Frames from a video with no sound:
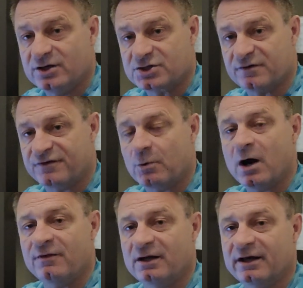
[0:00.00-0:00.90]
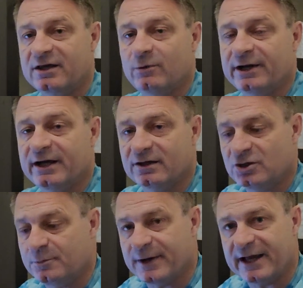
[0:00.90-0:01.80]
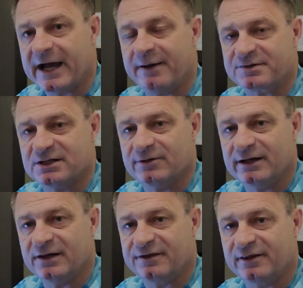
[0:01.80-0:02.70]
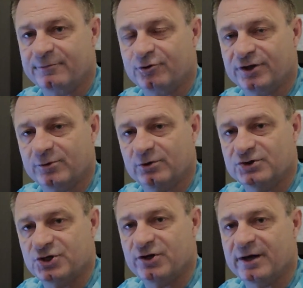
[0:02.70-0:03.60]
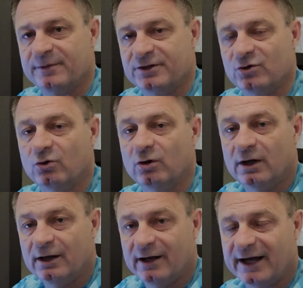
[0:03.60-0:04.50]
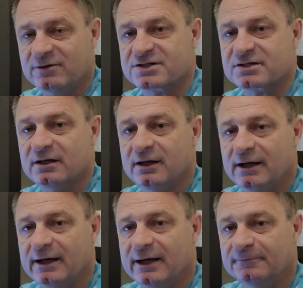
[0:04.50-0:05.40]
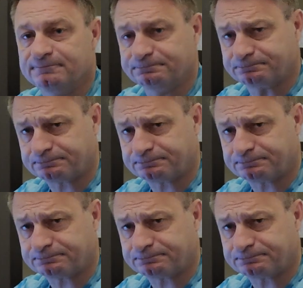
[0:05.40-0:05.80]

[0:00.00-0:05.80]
So if you are the lucky winner, you pay absolutely nothing. The product will turn up at your house um,